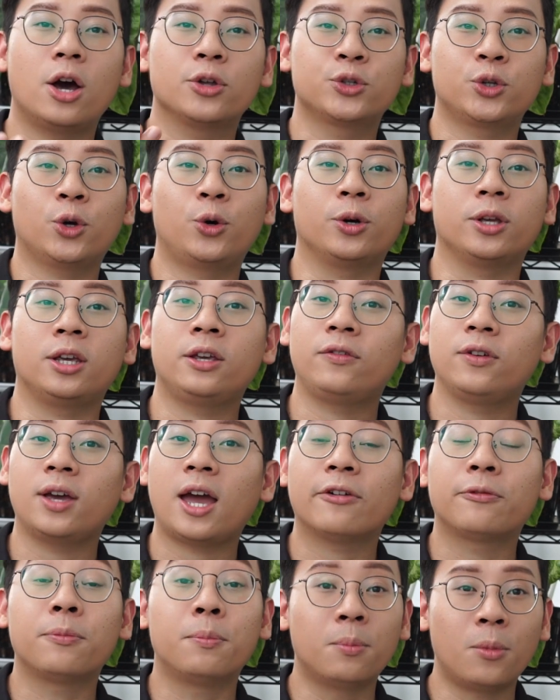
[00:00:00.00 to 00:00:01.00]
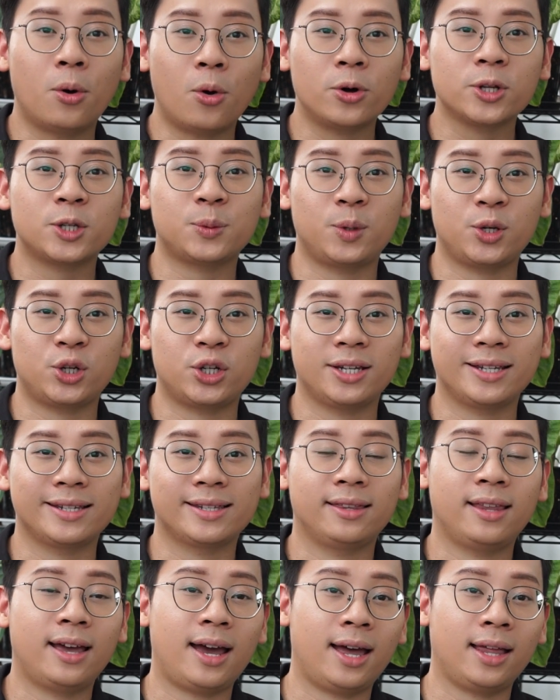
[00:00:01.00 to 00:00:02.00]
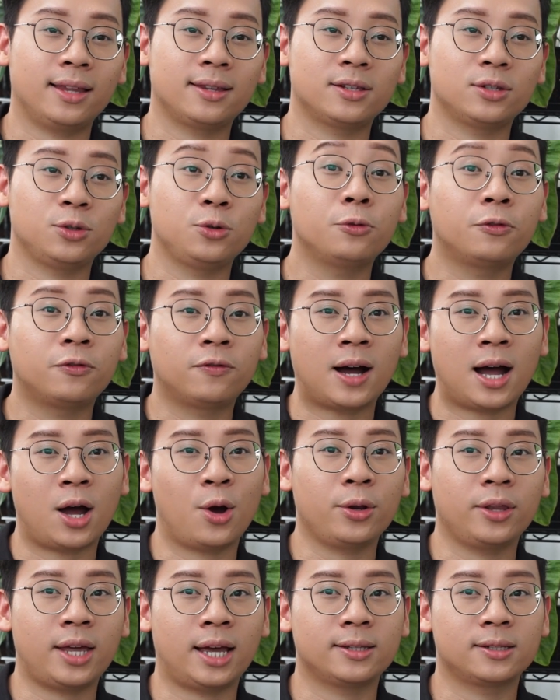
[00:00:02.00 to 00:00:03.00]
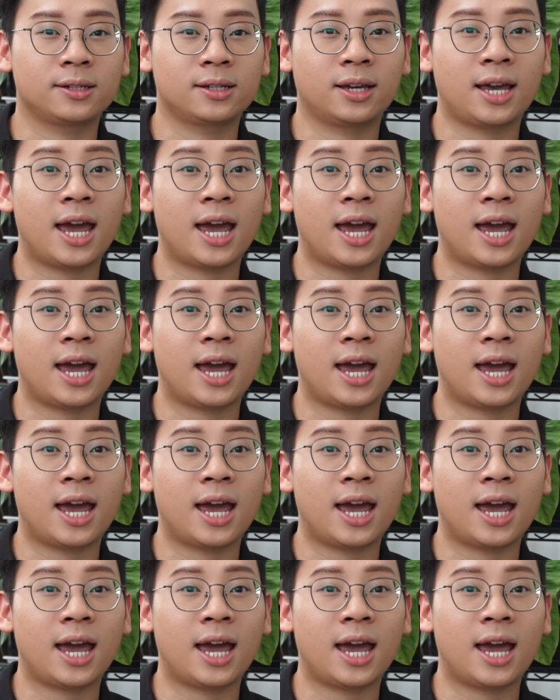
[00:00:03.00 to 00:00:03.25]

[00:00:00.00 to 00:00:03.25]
So if you have more species that you found that